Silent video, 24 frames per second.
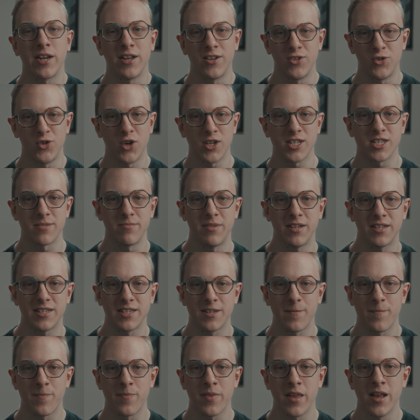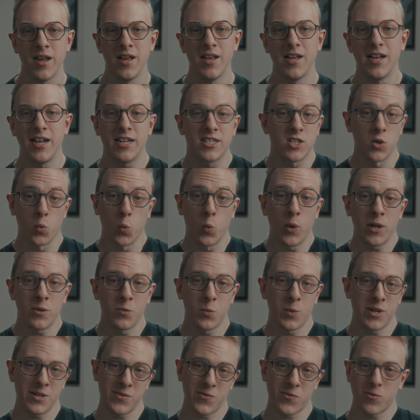adjustment. It's a
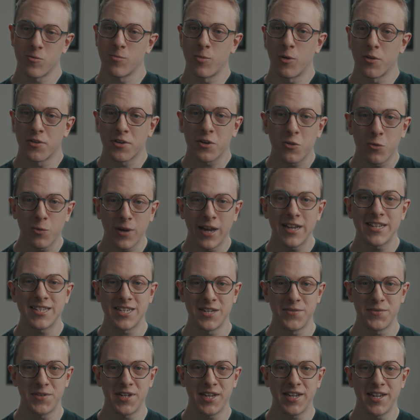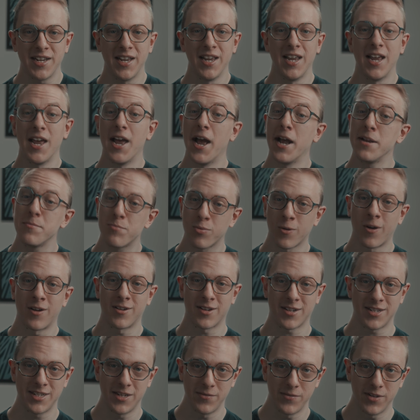win-win for both creativity and
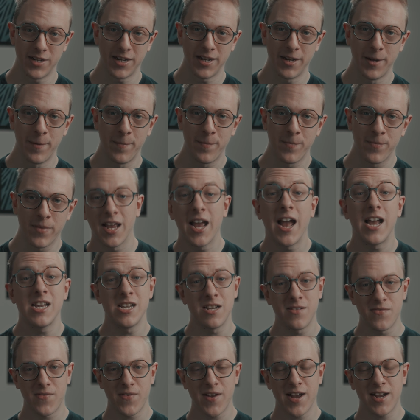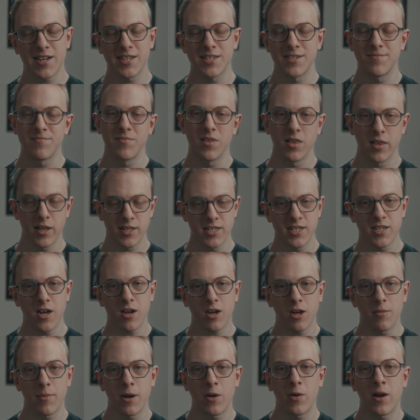productivity. And in fact, let's talk
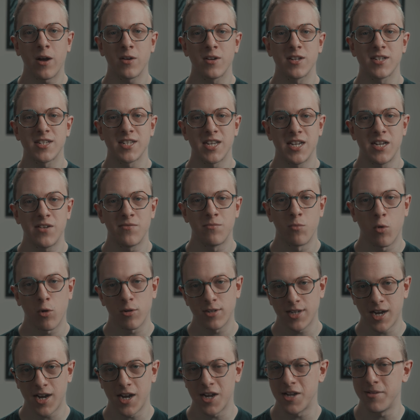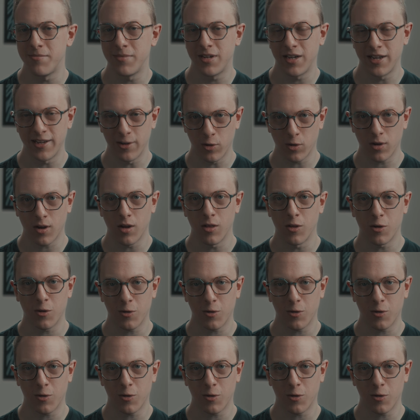about how to save more time in your color